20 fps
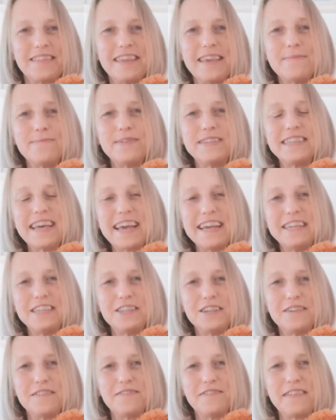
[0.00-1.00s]
the
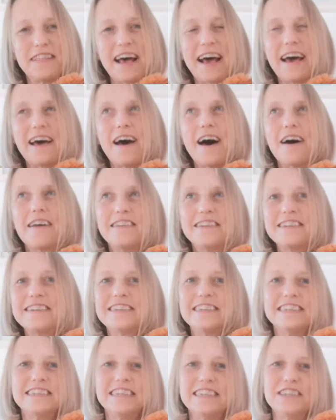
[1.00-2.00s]
invitation for that
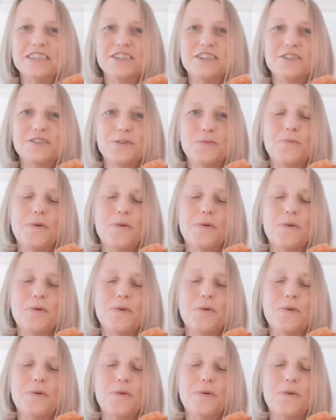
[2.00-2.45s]
unconditional